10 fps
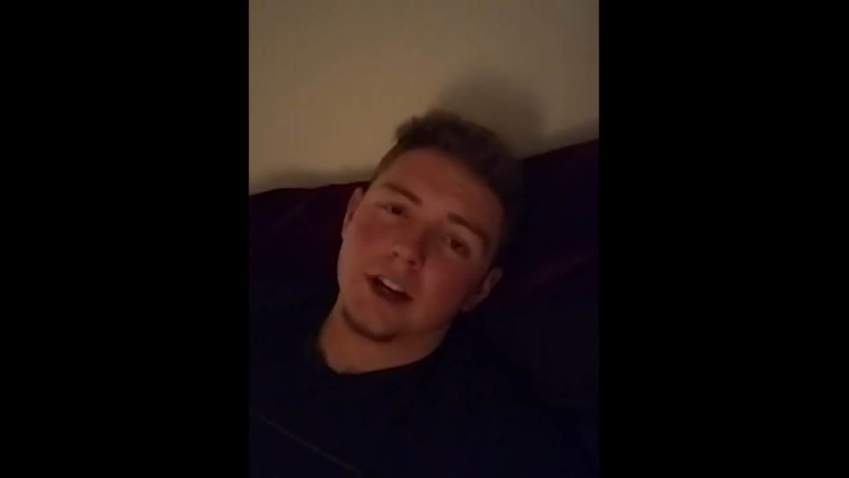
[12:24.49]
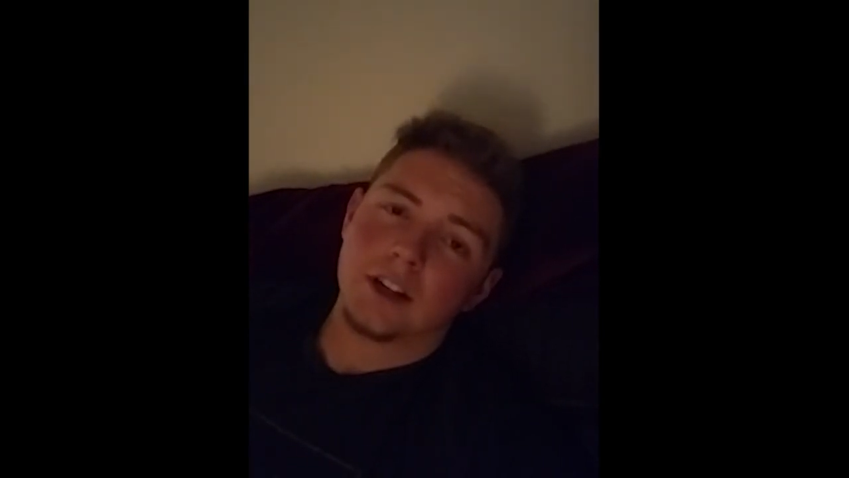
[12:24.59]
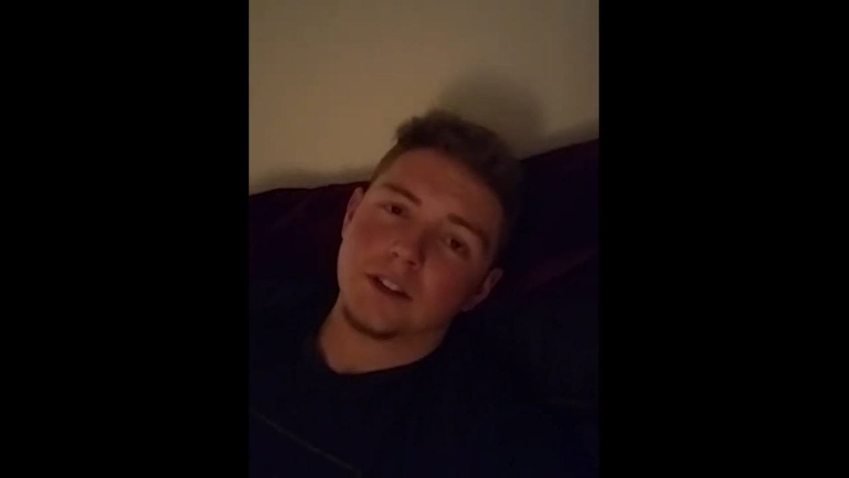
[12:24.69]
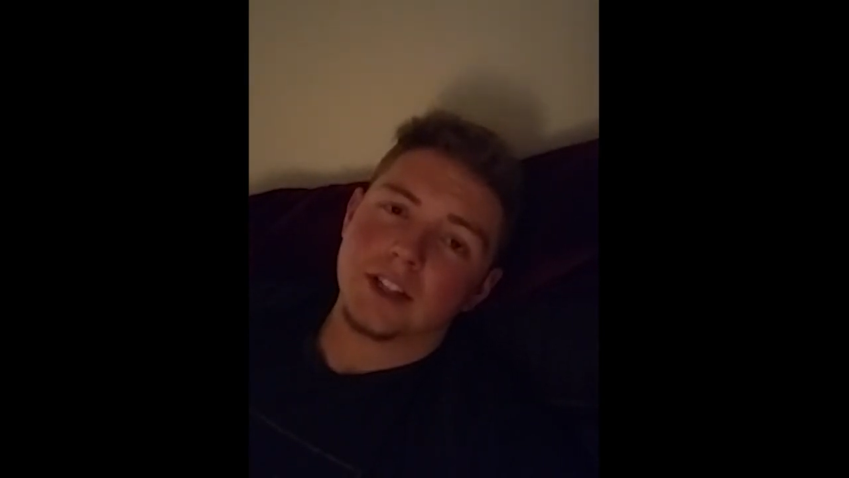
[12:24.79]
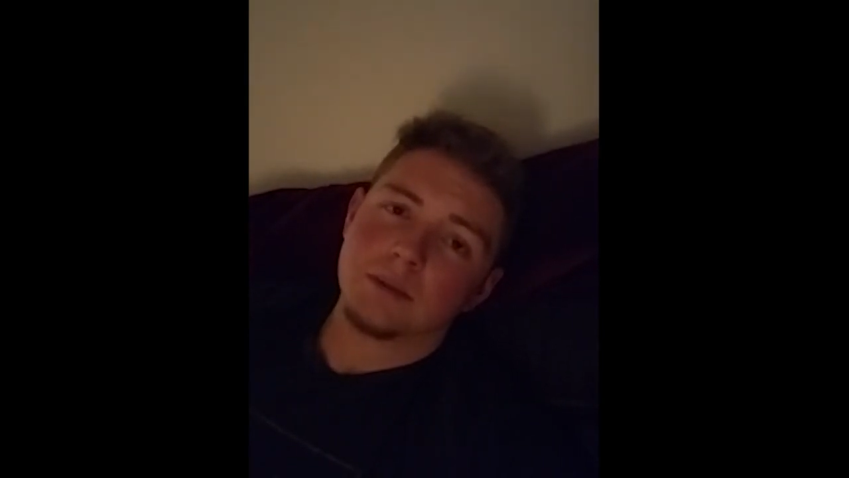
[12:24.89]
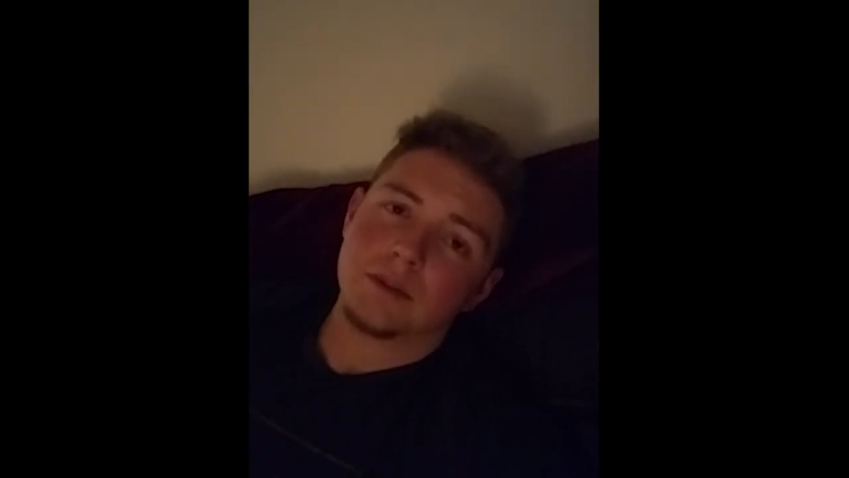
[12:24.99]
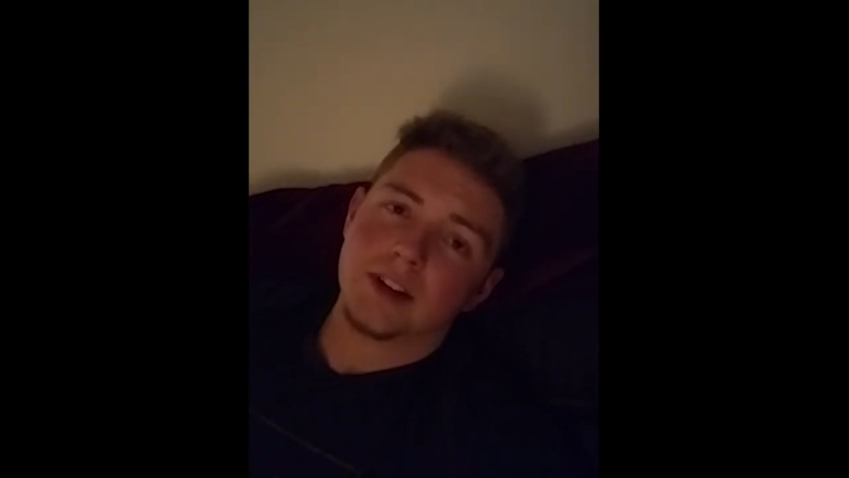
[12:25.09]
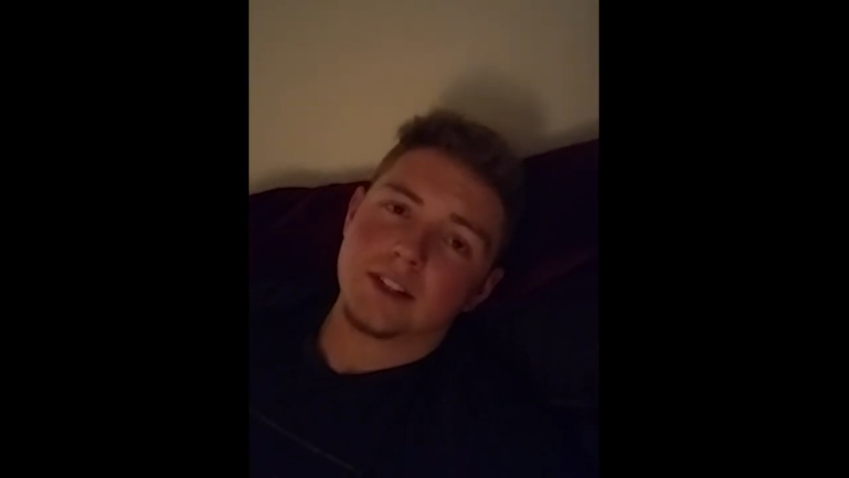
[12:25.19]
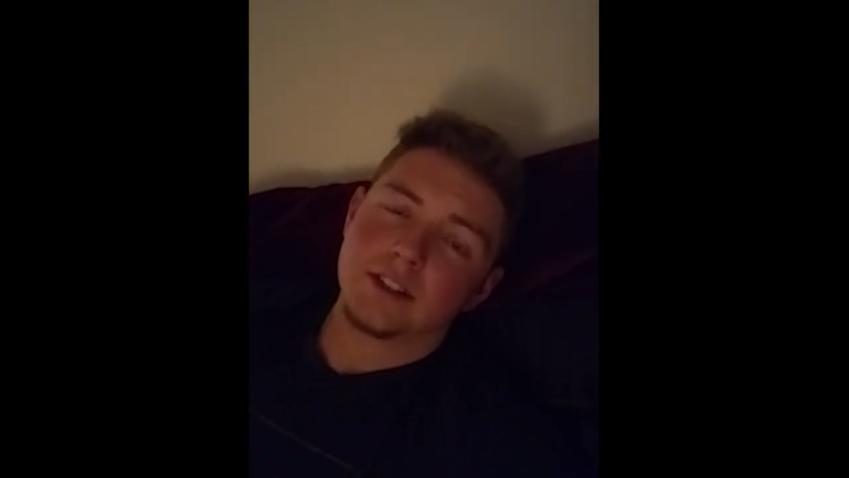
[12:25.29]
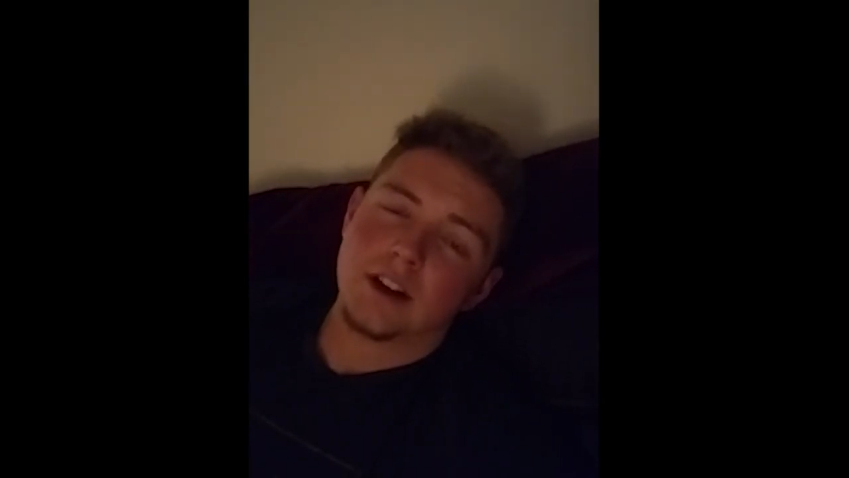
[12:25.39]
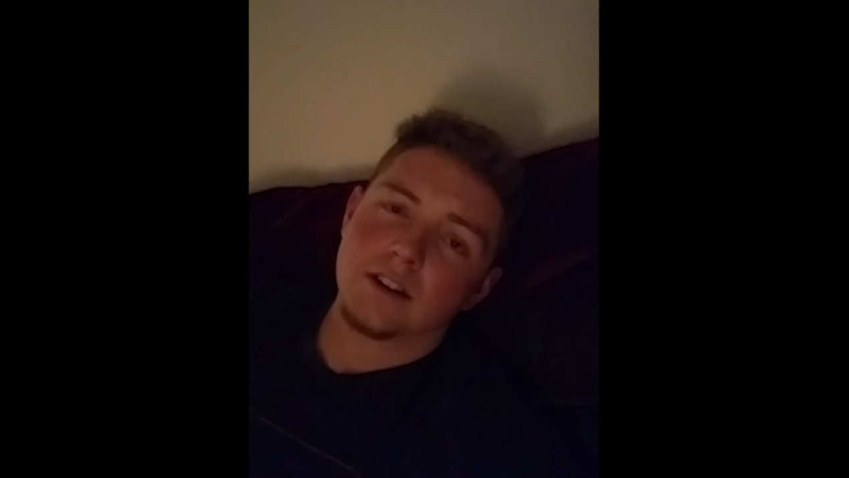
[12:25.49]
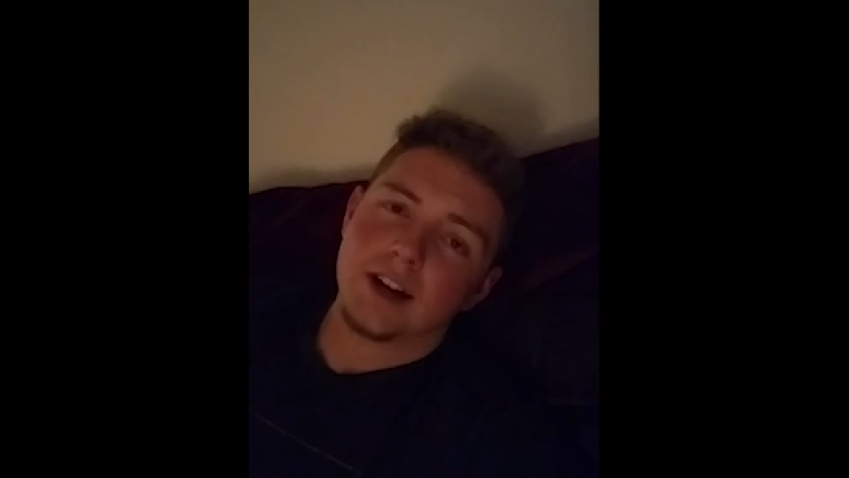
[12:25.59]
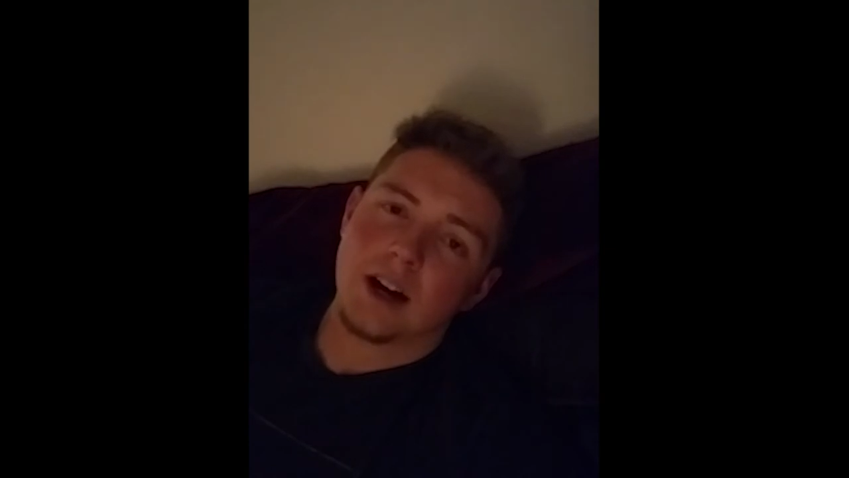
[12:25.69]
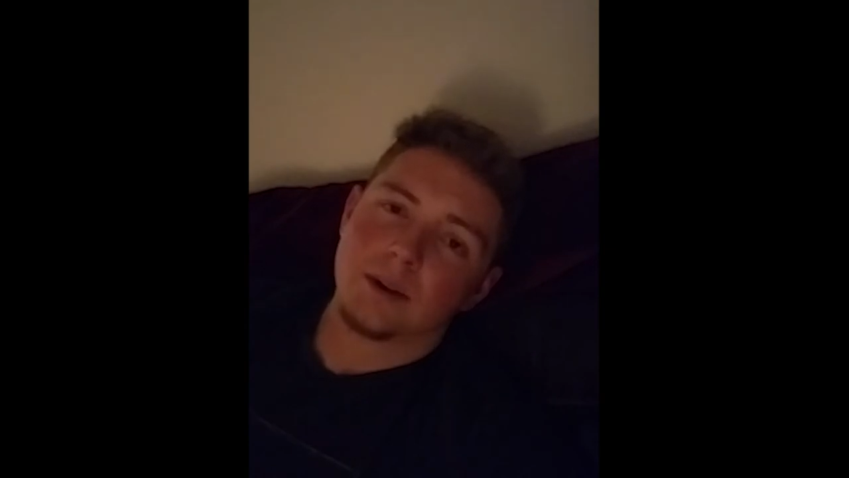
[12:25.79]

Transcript: But you gotta learn to improvise.